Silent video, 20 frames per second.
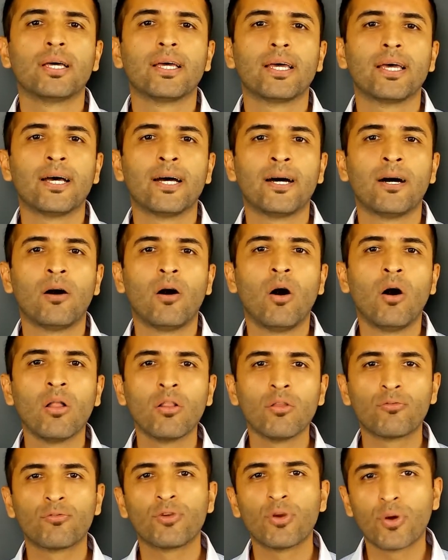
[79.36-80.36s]

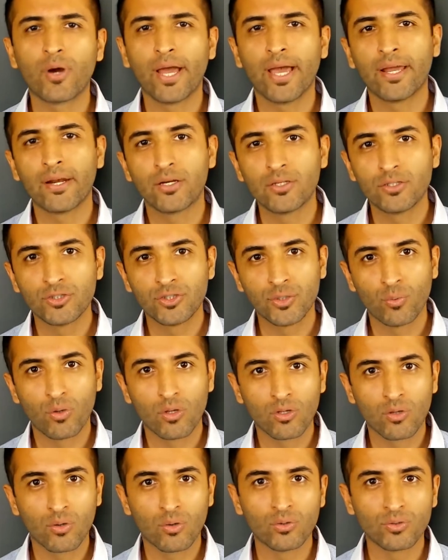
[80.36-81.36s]
all of your energy
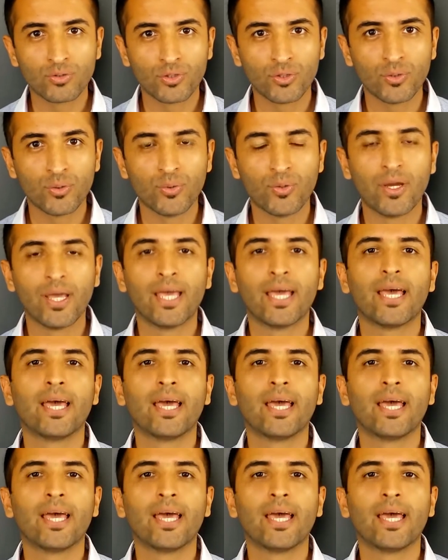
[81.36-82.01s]
will go to.